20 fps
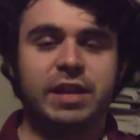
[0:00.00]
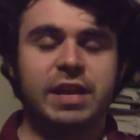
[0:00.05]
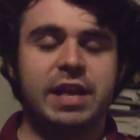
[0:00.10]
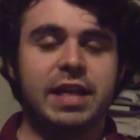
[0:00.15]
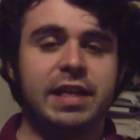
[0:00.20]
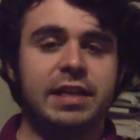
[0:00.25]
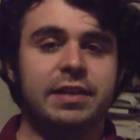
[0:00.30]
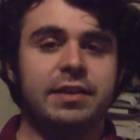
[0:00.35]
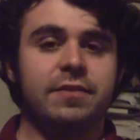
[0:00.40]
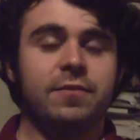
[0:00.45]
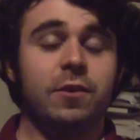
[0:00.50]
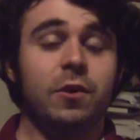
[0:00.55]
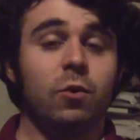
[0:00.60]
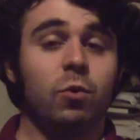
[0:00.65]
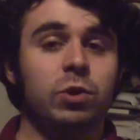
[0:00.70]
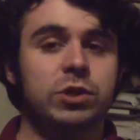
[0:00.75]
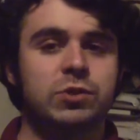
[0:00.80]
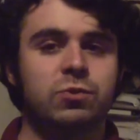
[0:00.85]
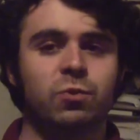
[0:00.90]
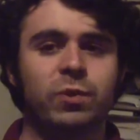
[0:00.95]
it
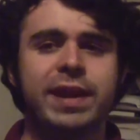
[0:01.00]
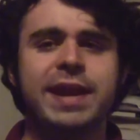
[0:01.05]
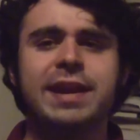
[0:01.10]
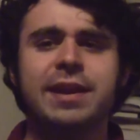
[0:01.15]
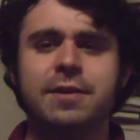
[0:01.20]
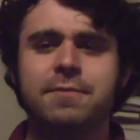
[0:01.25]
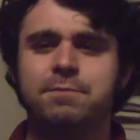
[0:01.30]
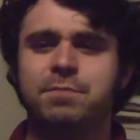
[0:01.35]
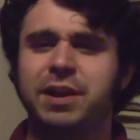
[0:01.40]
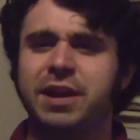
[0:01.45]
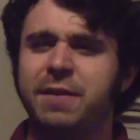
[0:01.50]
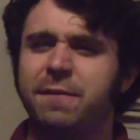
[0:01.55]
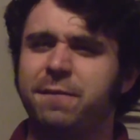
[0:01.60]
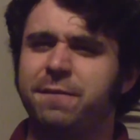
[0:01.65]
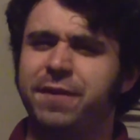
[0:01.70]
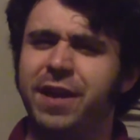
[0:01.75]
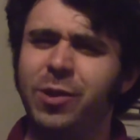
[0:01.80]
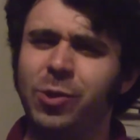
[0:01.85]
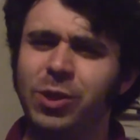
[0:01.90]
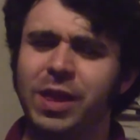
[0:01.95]
was Whedon, but it
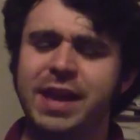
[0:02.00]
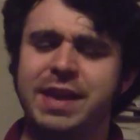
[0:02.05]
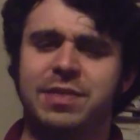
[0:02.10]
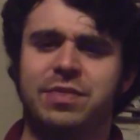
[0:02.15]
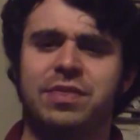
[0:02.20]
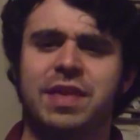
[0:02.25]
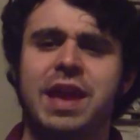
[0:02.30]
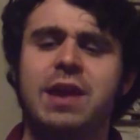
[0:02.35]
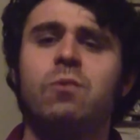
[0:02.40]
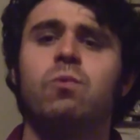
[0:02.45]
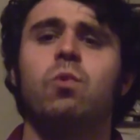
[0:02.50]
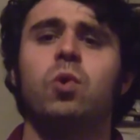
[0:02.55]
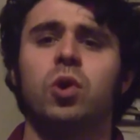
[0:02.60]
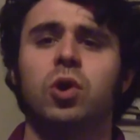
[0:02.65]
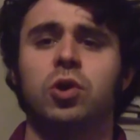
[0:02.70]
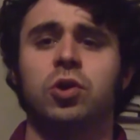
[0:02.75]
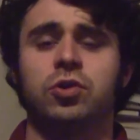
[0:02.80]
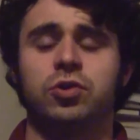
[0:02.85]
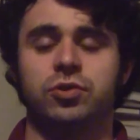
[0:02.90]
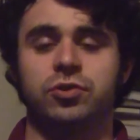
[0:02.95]
felt like they
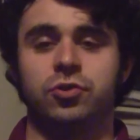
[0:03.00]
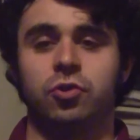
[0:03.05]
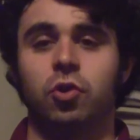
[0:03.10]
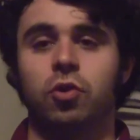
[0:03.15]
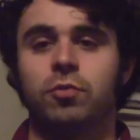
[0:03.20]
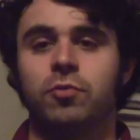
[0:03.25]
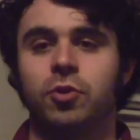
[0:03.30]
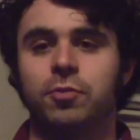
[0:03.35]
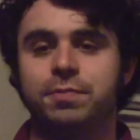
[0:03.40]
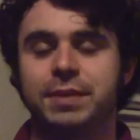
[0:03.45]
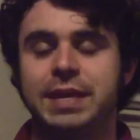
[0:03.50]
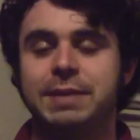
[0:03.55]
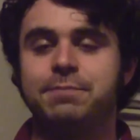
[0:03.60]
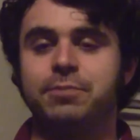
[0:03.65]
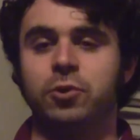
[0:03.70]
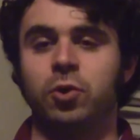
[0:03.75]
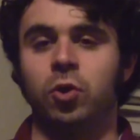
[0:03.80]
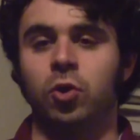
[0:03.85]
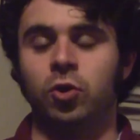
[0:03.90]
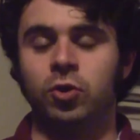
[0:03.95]
were normal
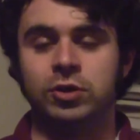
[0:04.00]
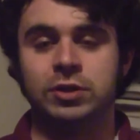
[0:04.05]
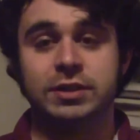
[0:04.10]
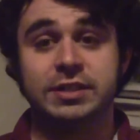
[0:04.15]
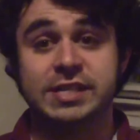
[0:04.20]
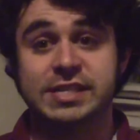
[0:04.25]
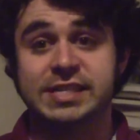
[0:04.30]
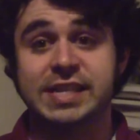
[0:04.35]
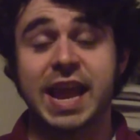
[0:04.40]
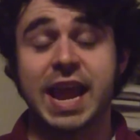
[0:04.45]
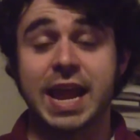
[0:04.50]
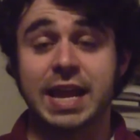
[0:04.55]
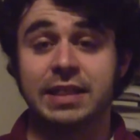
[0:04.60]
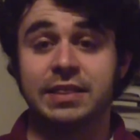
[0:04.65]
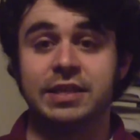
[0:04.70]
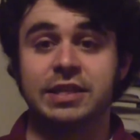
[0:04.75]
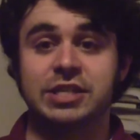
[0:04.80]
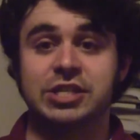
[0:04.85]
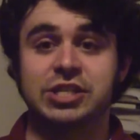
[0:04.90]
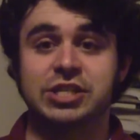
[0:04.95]
people
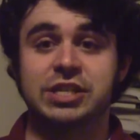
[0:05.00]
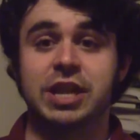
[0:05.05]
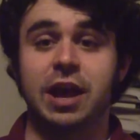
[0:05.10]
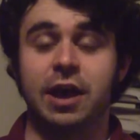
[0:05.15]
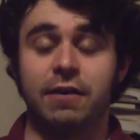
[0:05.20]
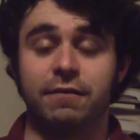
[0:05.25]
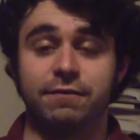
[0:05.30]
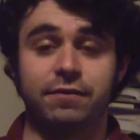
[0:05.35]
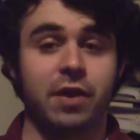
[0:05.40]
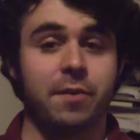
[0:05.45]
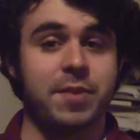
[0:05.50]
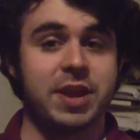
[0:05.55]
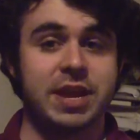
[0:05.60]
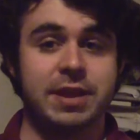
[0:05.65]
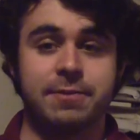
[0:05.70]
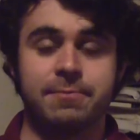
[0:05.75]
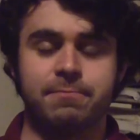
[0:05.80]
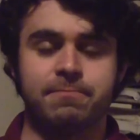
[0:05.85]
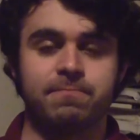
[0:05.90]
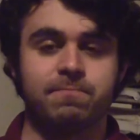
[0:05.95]
saying this stuff. I
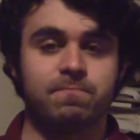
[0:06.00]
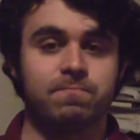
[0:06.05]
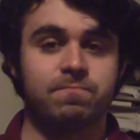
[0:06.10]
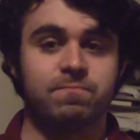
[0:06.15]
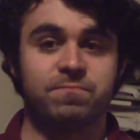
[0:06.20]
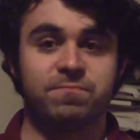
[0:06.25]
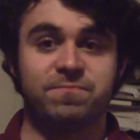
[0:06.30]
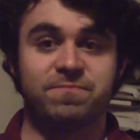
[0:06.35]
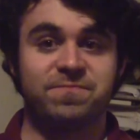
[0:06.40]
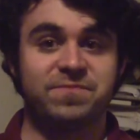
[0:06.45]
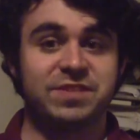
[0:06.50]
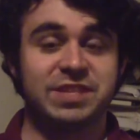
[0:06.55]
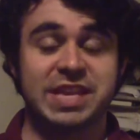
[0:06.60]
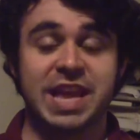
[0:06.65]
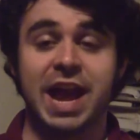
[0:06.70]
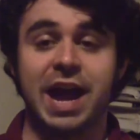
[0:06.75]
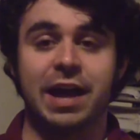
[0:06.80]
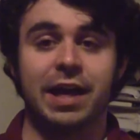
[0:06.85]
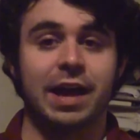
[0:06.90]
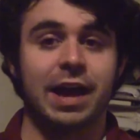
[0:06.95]
mean,
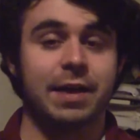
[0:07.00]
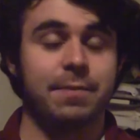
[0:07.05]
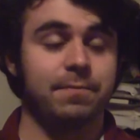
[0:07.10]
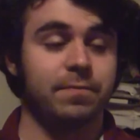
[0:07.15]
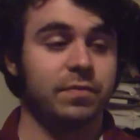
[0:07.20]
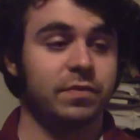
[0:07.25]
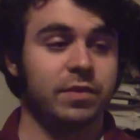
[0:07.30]
yeah,